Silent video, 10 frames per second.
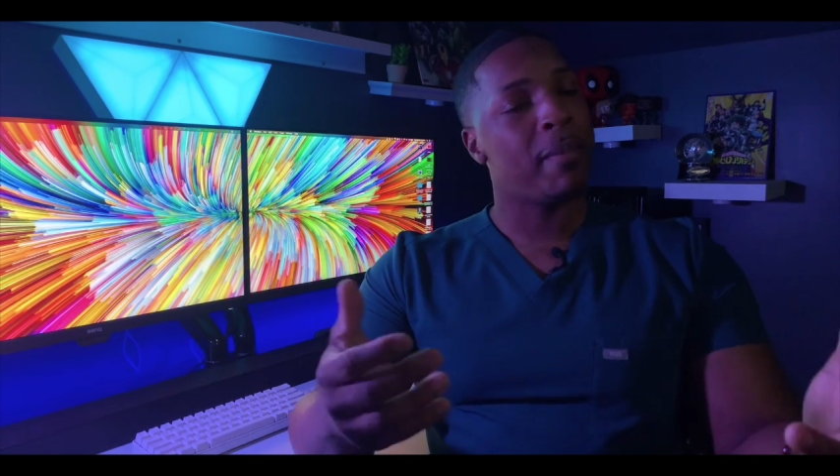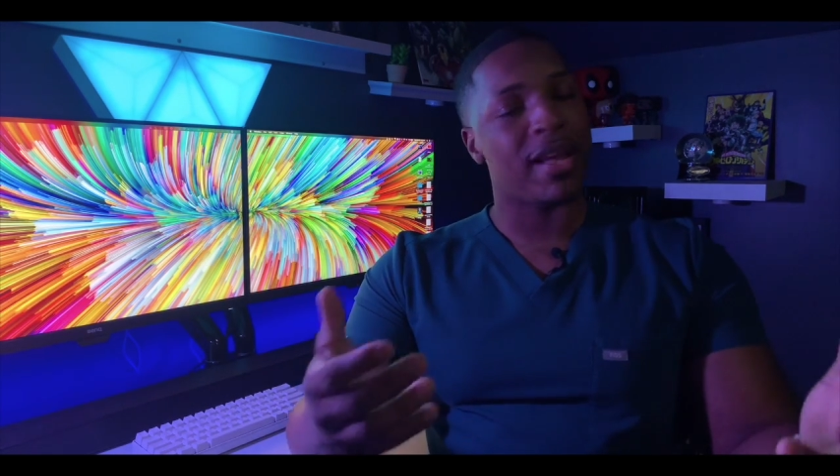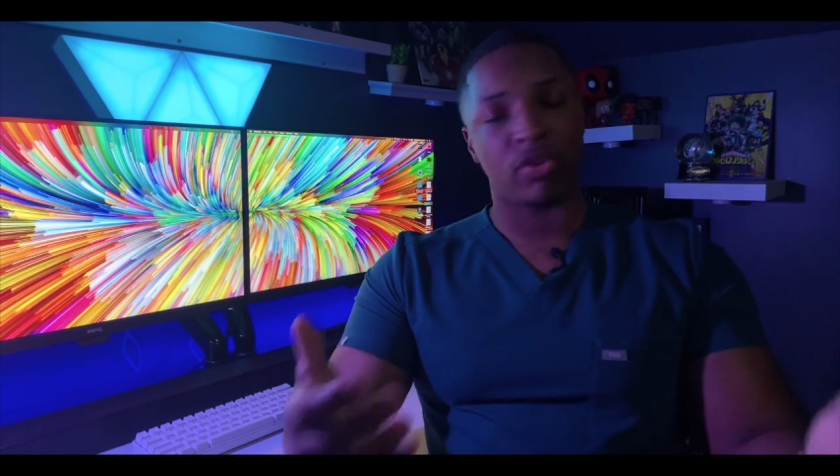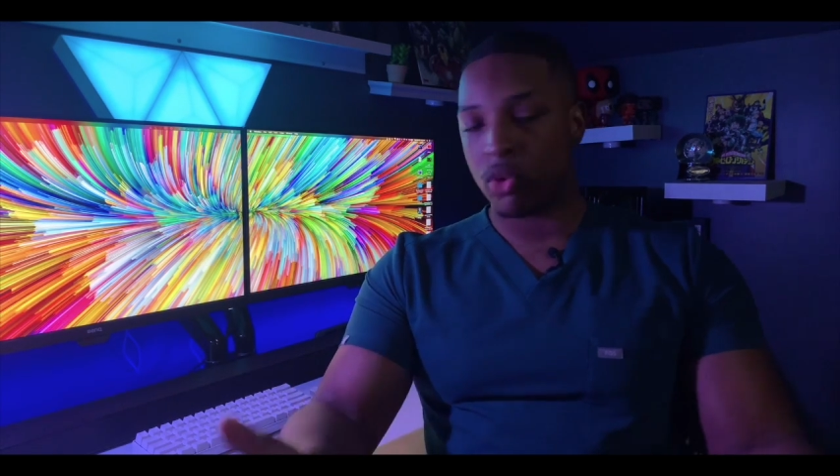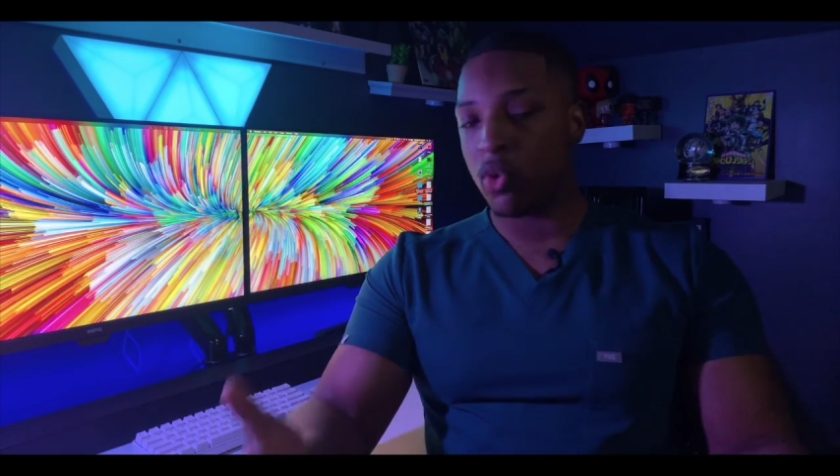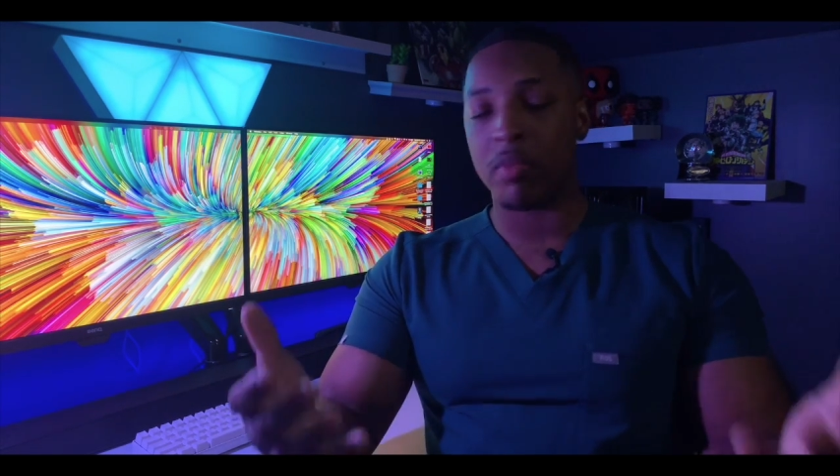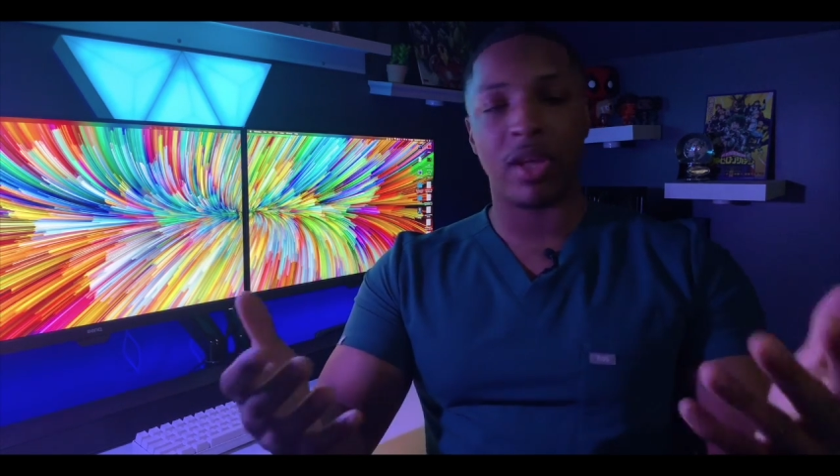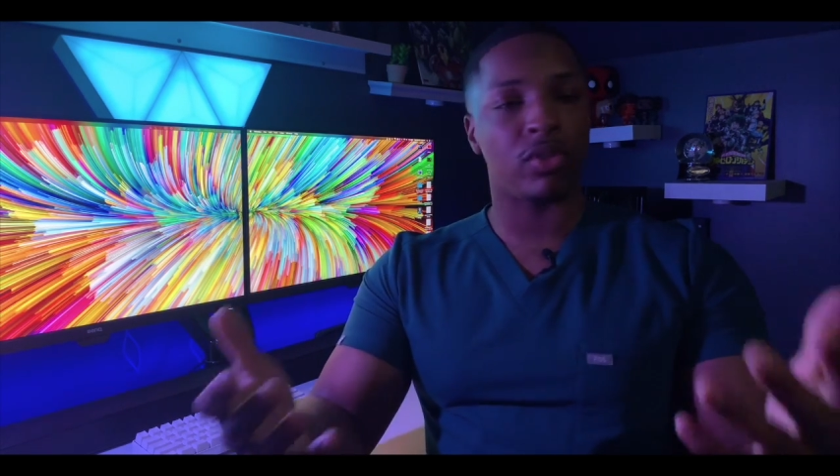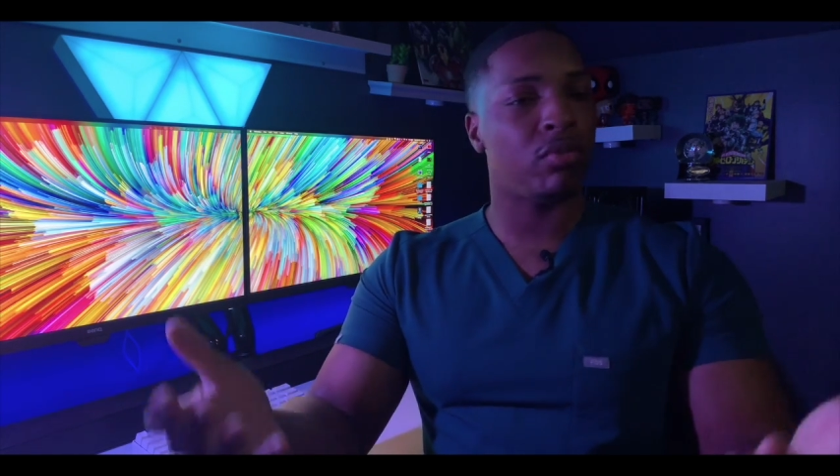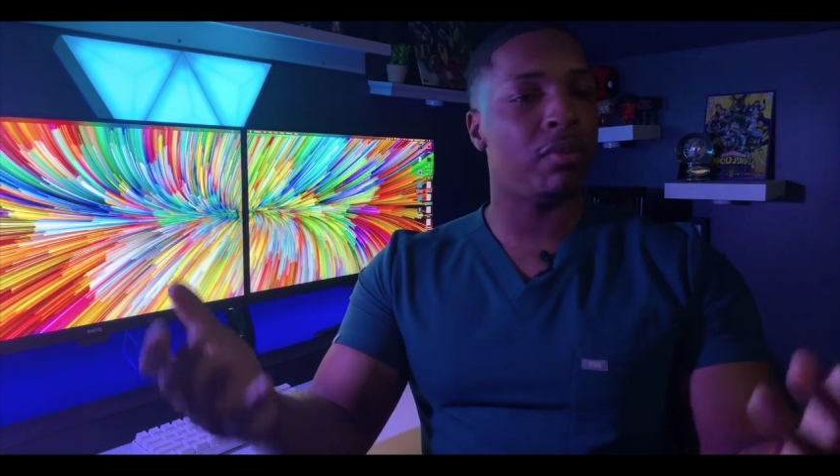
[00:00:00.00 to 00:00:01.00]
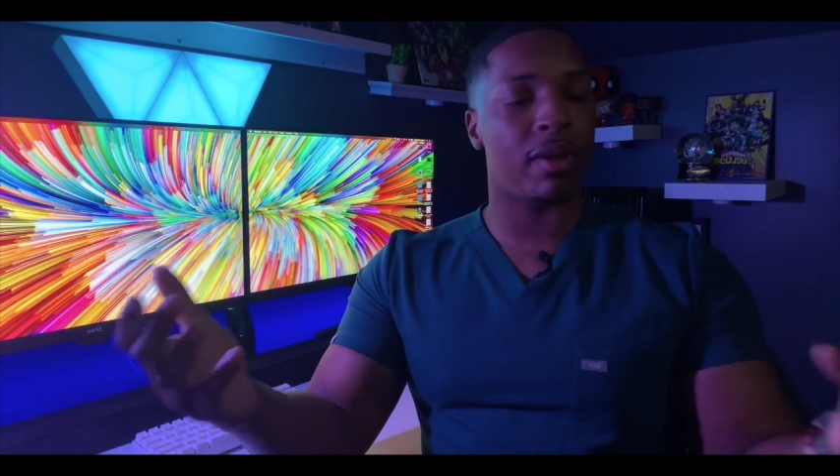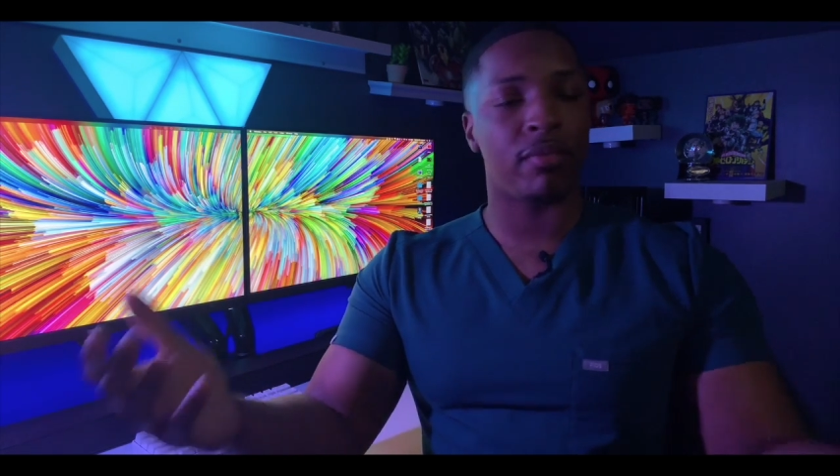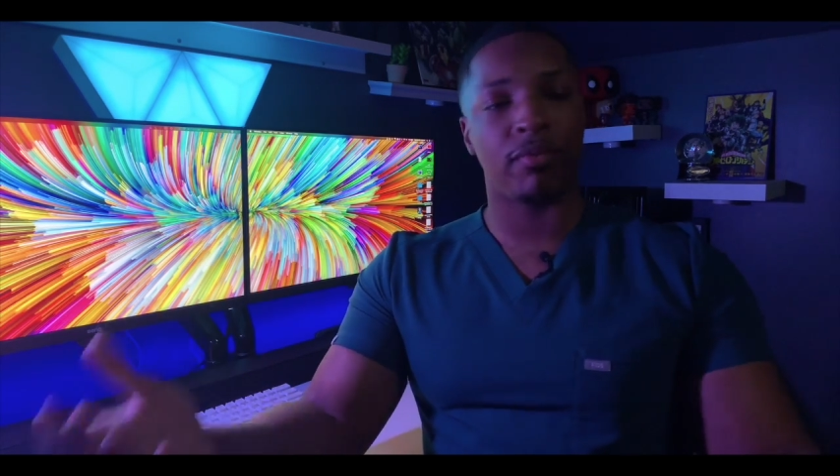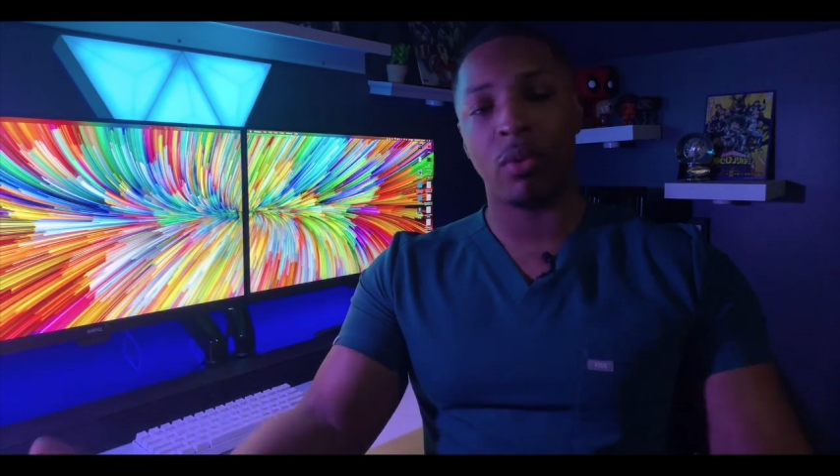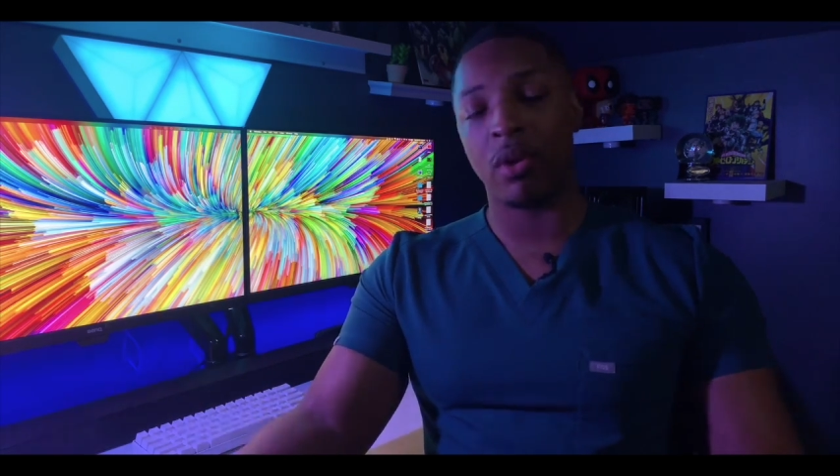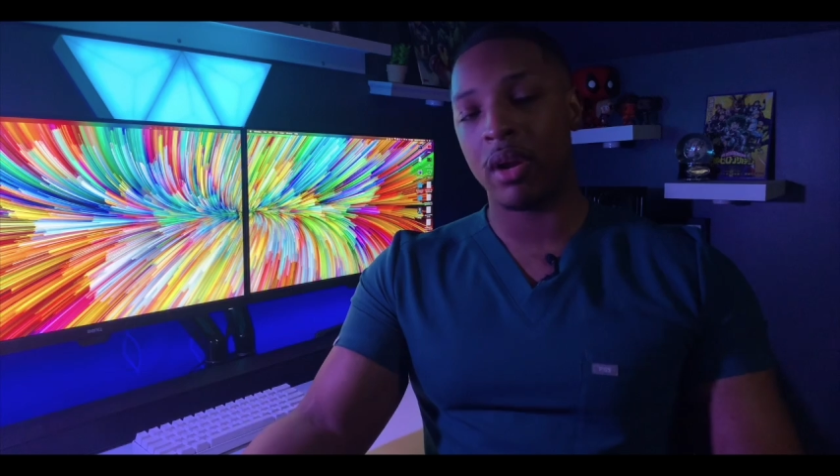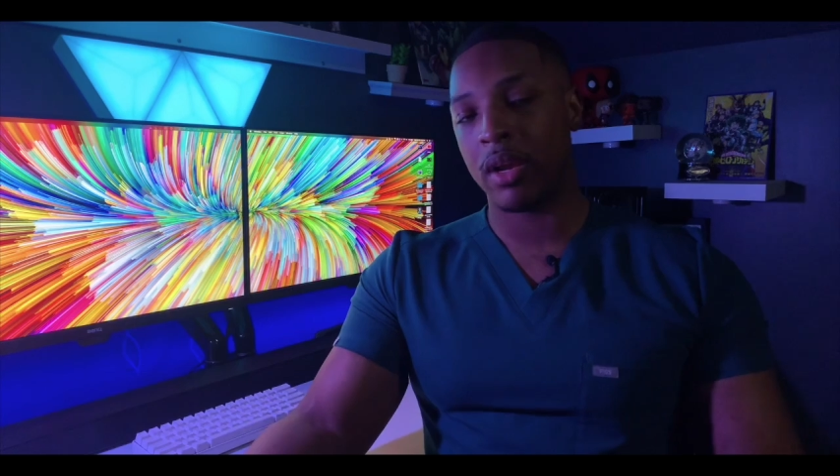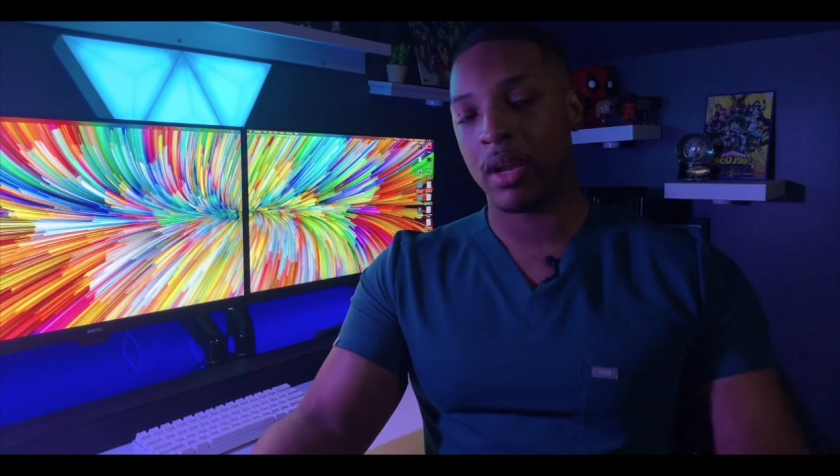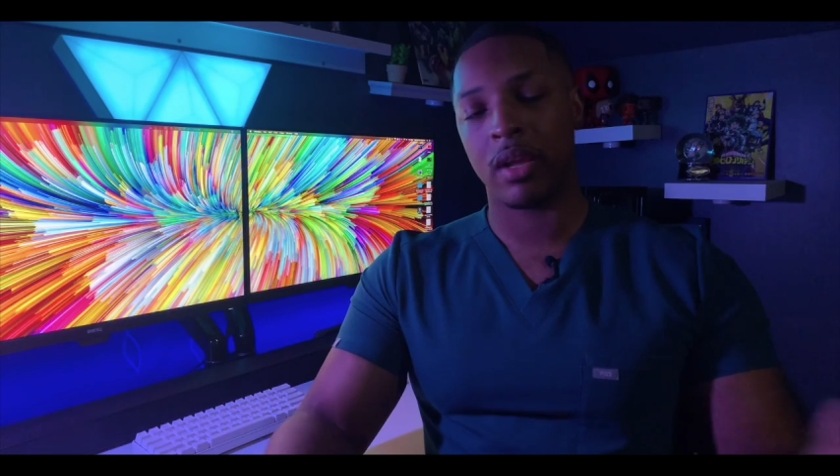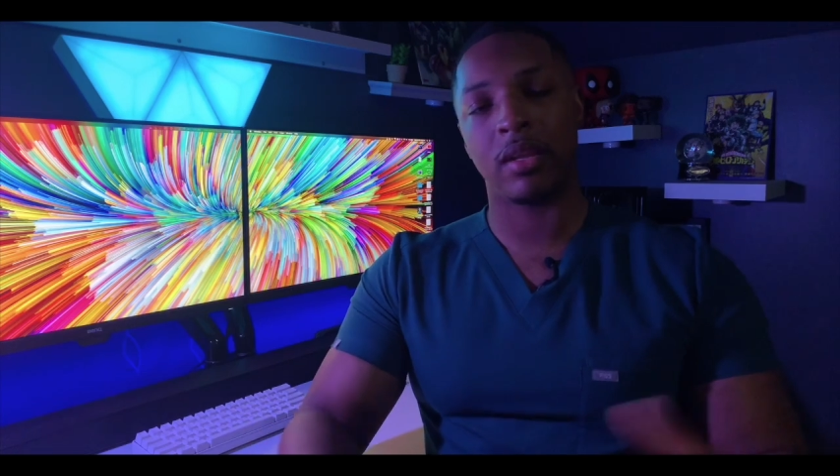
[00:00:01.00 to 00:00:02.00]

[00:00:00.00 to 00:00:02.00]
Med 2, Med 3, Med 4,